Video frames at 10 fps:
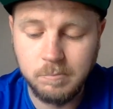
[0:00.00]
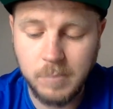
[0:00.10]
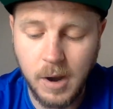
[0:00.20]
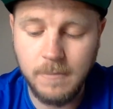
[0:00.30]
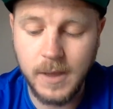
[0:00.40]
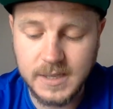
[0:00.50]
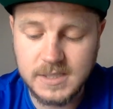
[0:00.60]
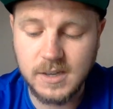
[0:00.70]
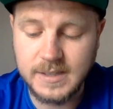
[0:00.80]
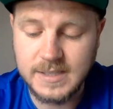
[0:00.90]
but I'm
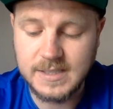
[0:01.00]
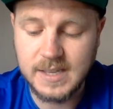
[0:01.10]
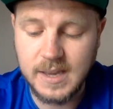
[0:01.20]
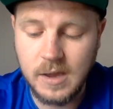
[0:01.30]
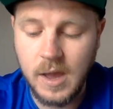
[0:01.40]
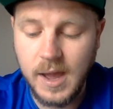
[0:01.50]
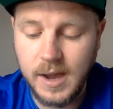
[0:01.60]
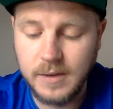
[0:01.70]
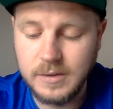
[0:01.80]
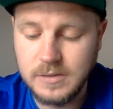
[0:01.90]
excited to see
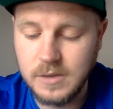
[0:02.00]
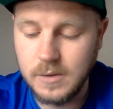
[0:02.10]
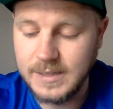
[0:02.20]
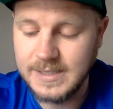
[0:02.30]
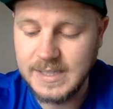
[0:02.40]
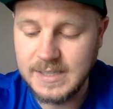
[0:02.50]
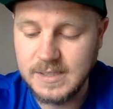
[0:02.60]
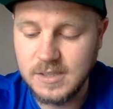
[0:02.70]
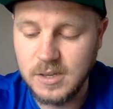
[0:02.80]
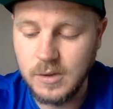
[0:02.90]
how you do in
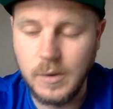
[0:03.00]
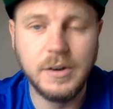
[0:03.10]
Season 2